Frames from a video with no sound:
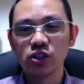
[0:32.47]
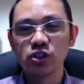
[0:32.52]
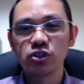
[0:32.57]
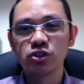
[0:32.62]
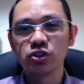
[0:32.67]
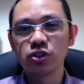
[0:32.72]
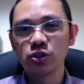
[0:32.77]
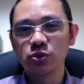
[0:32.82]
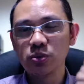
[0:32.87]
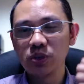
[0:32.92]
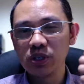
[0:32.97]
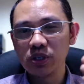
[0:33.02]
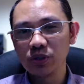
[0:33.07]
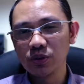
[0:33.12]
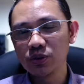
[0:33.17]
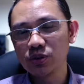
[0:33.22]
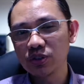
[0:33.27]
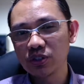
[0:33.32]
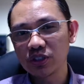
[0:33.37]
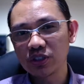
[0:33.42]
should we
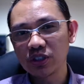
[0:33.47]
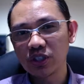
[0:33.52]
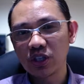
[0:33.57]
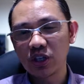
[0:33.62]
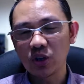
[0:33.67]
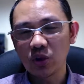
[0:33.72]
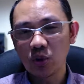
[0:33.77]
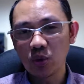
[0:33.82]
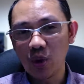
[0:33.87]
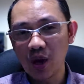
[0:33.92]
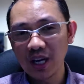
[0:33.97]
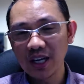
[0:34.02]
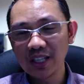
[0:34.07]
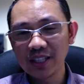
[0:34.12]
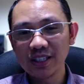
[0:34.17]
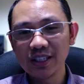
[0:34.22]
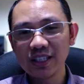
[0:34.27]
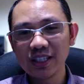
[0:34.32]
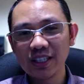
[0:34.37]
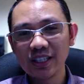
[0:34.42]
use
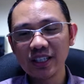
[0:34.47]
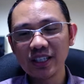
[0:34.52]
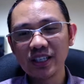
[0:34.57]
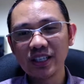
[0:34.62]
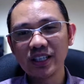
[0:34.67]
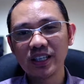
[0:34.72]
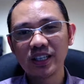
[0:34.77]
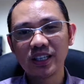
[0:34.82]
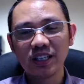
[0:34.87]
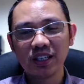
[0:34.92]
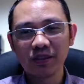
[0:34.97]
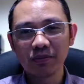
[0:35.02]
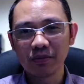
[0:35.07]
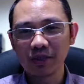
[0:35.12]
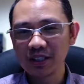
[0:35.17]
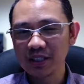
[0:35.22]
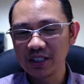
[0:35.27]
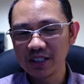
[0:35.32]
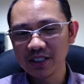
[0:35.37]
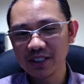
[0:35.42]
quality
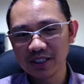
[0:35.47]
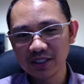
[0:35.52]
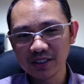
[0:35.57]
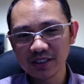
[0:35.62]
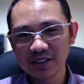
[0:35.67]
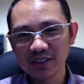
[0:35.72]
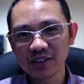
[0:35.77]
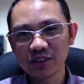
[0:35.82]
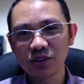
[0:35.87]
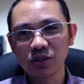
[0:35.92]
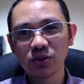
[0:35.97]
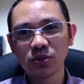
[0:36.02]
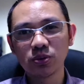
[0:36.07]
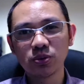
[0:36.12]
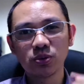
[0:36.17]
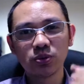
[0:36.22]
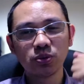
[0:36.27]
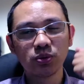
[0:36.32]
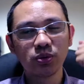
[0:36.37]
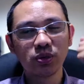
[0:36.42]
materials
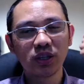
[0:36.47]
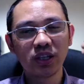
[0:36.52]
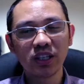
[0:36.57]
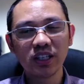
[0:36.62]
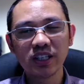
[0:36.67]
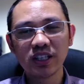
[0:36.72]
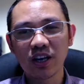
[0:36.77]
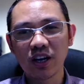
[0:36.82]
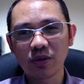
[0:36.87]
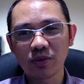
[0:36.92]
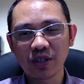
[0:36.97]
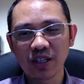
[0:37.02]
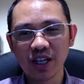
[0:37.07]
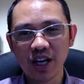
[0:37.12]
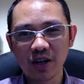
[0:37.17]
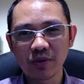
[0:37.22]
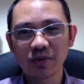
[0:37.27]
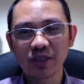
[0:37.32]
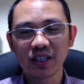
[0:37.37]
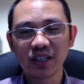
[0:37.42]
to clean our
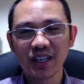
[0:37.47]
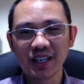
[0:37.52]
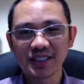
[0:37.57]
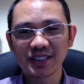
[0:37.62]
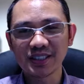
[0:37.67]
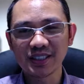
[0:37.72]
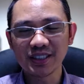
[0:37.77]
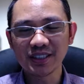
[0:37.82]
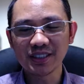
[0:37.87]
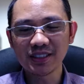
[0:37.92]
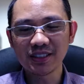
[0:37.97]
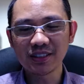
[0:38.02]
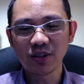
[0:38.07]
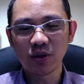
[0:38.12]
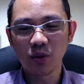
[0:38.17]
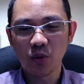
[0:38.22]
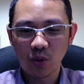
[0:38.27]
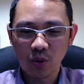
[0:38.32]
camera lenses,